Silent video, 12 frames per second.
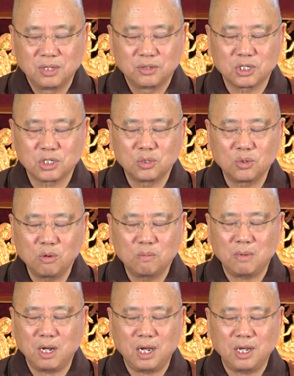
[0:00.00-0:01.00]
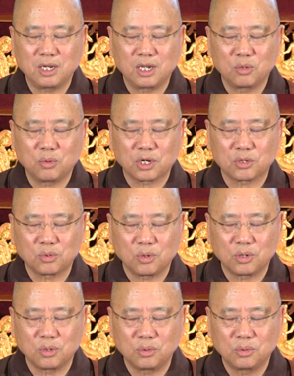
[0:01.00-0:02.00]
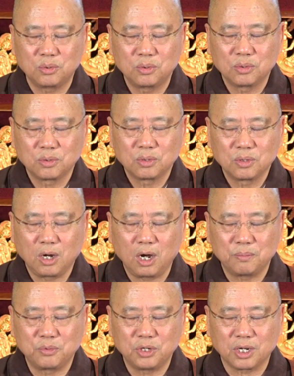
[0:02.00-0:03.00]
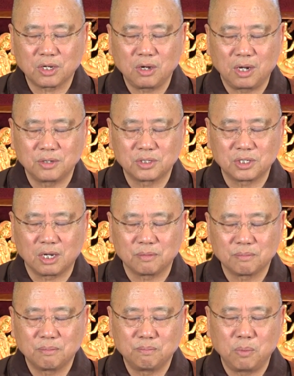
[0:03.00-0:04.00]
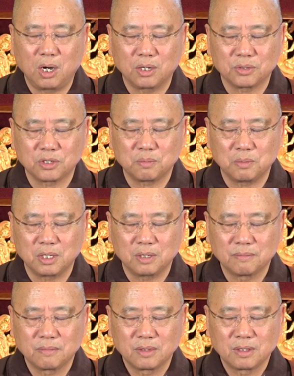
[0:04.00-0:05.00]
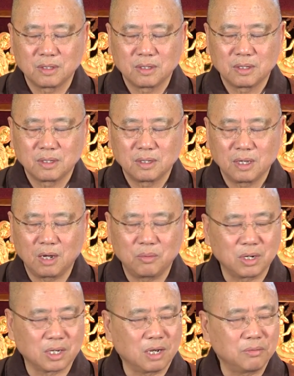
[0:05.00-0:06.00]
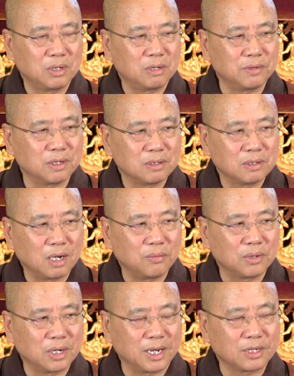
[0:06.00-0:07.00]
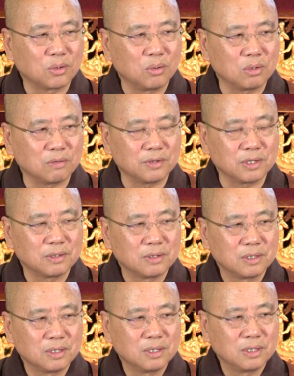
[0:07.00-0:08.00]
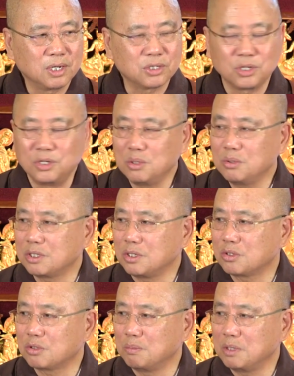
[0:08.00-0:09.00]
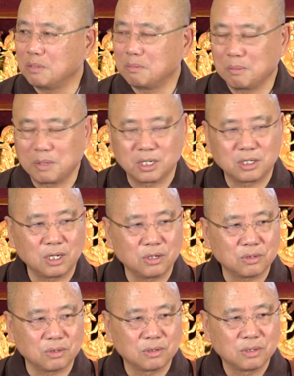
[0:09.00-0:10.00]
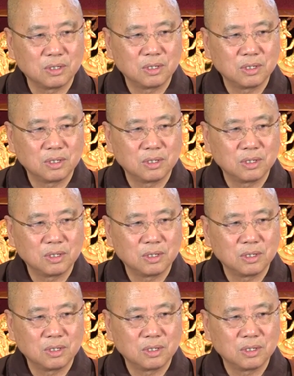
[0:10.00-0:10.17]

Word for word: there's no mind and no external object, concept bothers me. I want to get rid of it. I want to let go of it. It's a nuisance to me in my meditation.